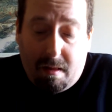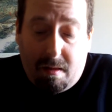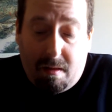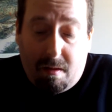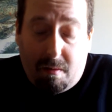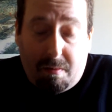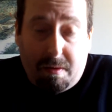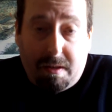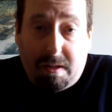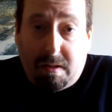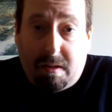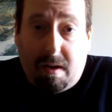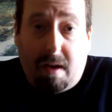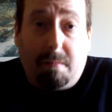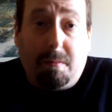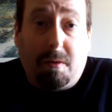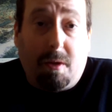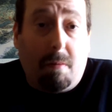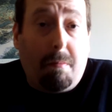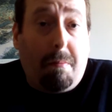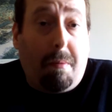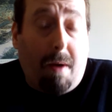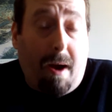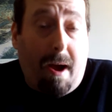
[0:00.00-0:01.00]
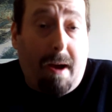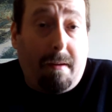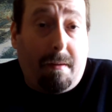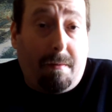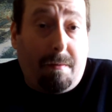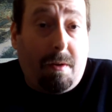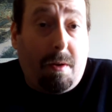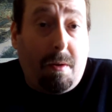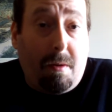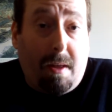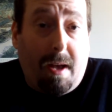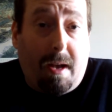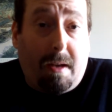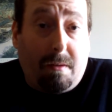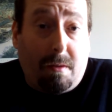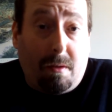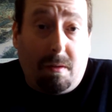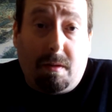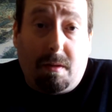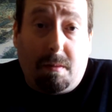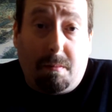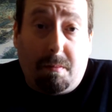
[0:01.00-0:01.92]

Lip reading: The reason I'm so proud of 2,000